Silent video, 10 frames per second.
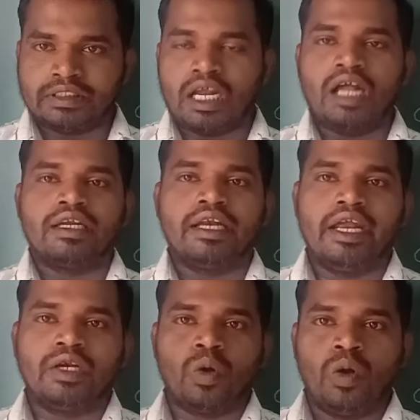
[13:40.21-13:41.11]

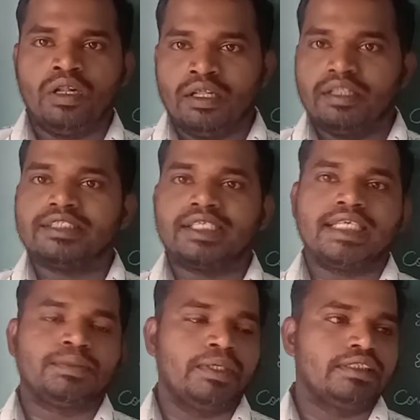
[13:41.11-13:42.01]
Already I told this
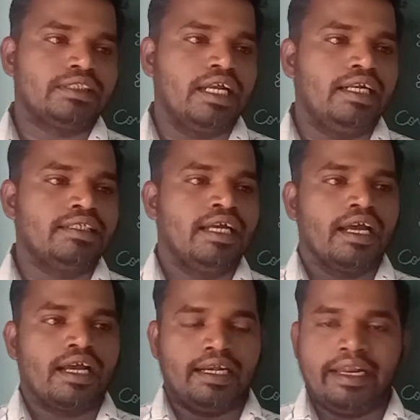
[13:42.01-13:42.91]
suspension
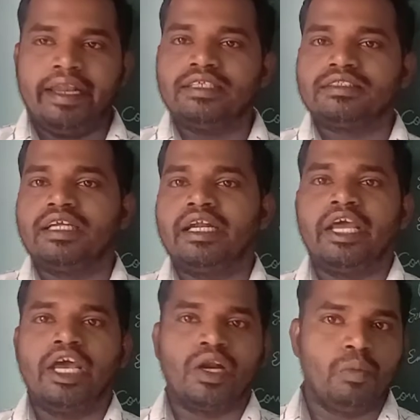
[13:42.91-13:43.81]
contains that
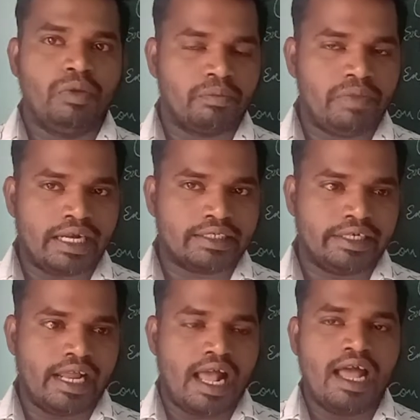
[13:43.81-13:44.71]
aerobic
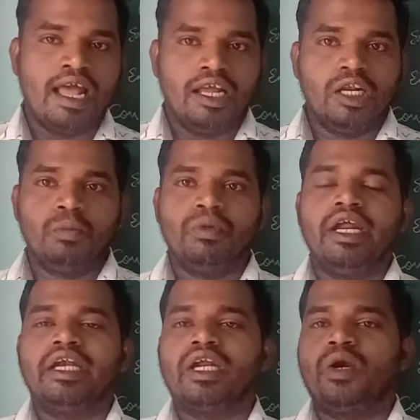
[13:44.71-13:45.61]
bacteria
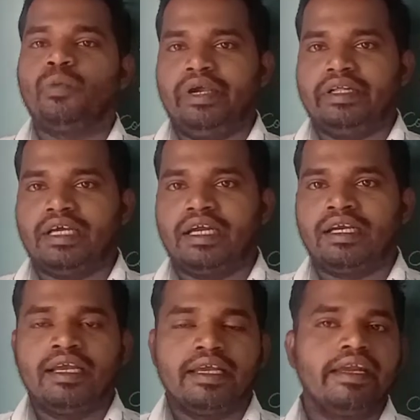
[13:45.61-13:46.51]
illuminated with
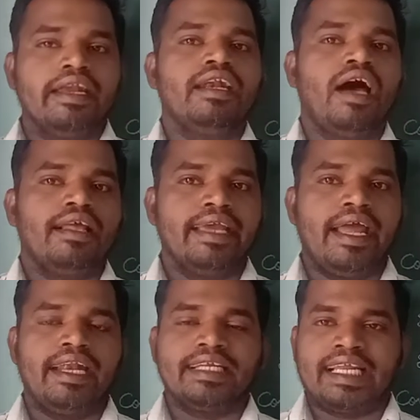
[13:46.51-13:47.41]
that green algae
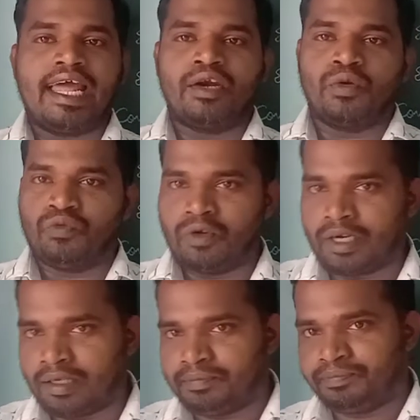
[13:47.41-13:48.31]
and
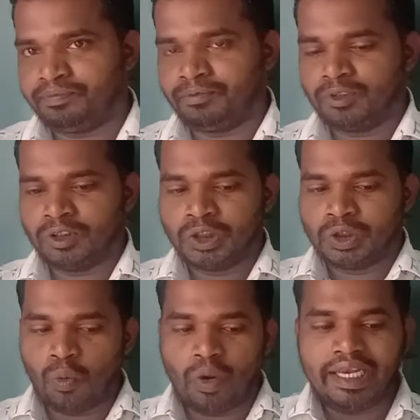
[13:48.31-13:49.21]
cladophora.
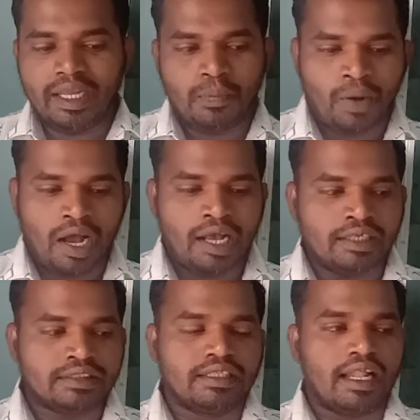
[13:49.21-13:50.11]
So when he
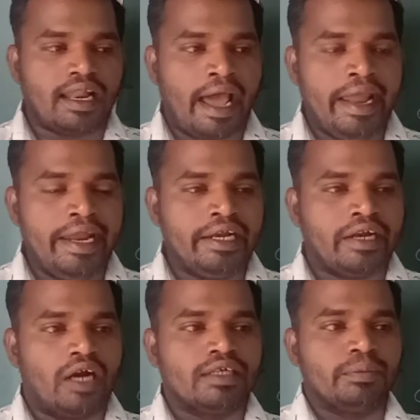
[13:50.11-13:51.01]
passed the light
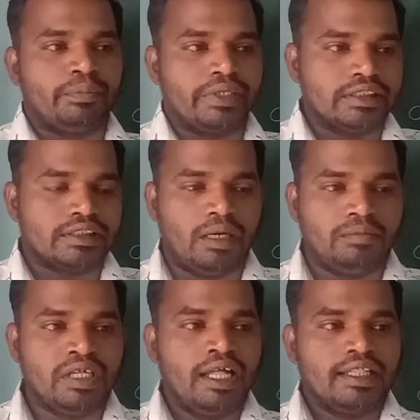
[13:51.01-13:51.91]
on the
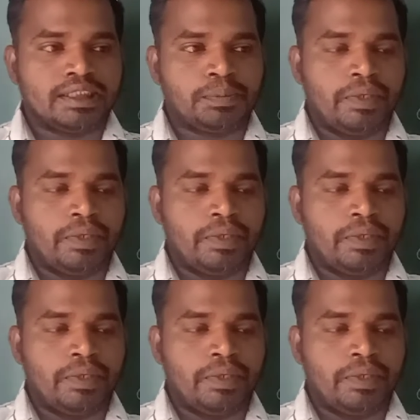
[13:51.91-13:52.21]
prism, the